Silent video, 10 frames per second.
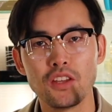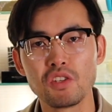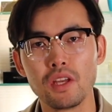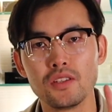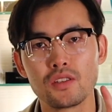
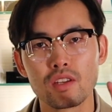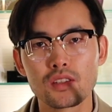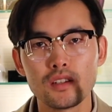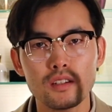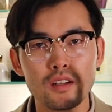just needs
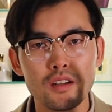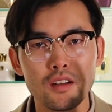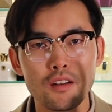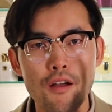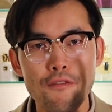just a
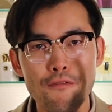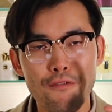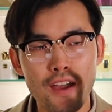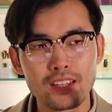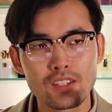
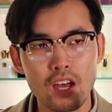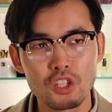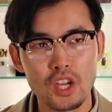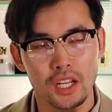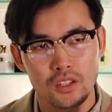faint
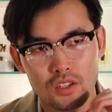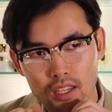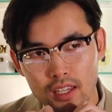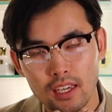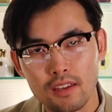touch and just
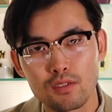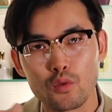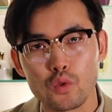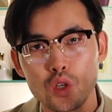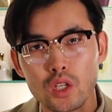gives a
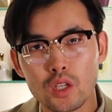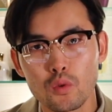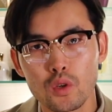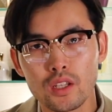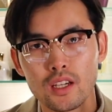really,
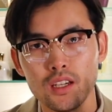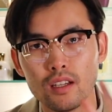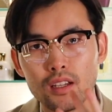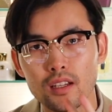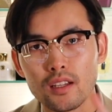really
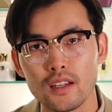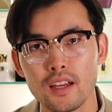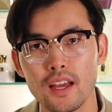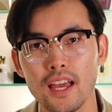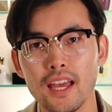
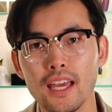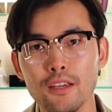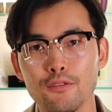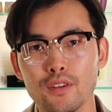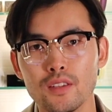
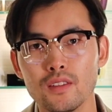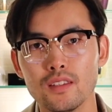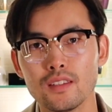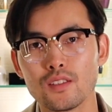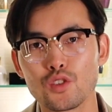even
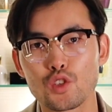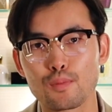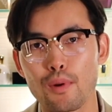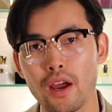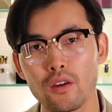
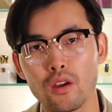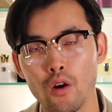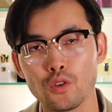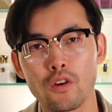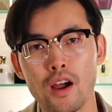spray
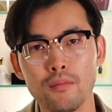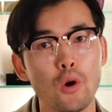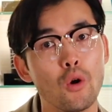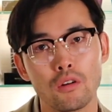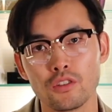on your arm
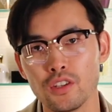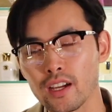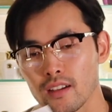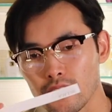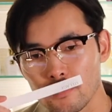or on your
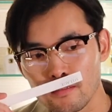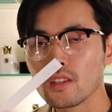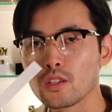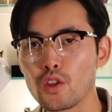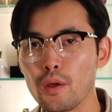neck.
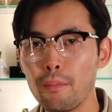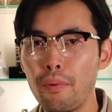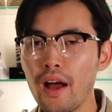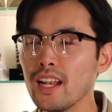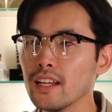So the
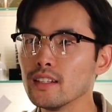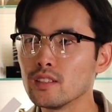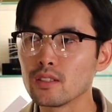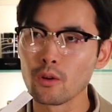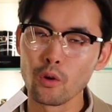
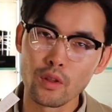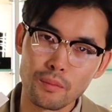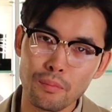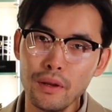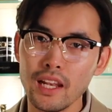Balade, or the
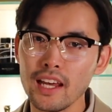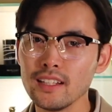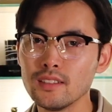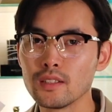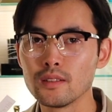
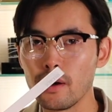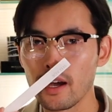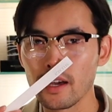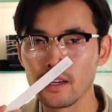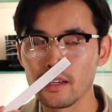Balade
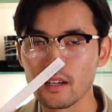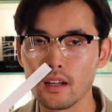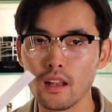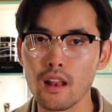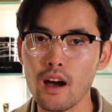by
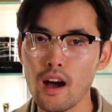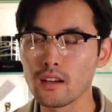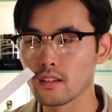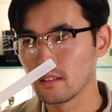L'Arc,